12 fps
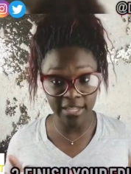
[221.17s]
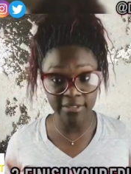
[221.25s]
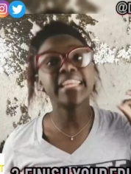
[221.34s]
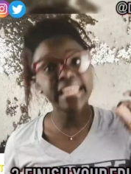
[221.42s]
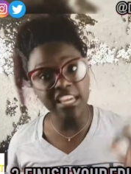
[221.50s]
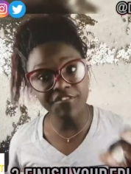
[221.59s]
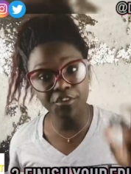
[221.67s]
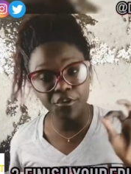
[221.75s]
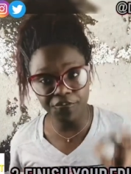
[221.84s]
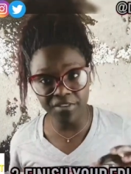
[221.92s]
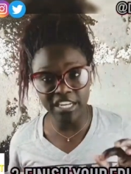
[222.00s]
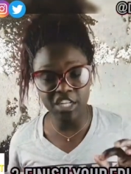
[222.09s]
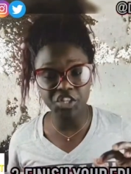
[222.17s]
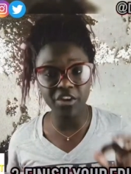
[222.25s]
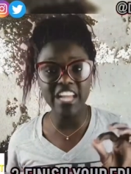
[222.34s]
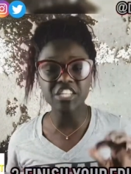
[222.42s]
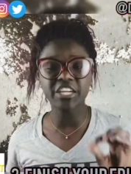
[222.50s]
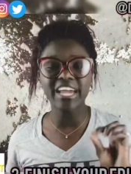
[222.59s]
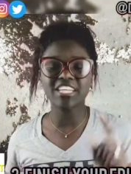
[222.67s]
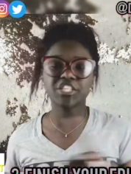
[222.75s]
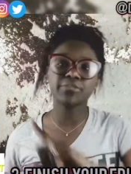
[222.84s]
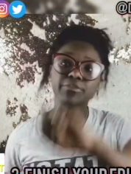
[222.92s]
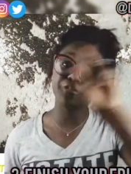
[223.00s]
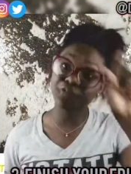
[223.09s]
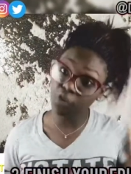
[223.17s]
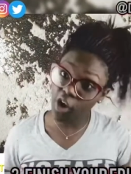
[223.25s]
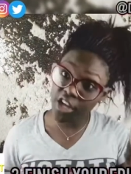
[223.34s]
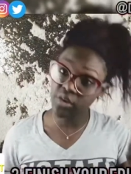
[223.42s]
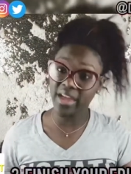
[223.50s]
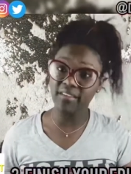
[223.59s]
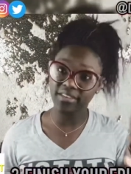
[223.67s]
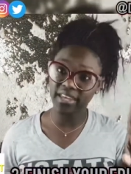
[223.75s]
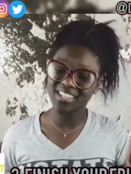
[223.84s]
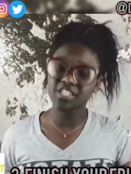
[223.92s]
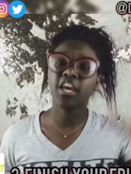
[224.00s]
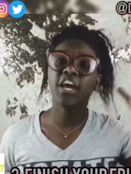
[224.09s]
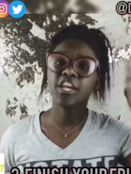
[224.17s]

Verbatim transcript: And if you finish your education before you have kids,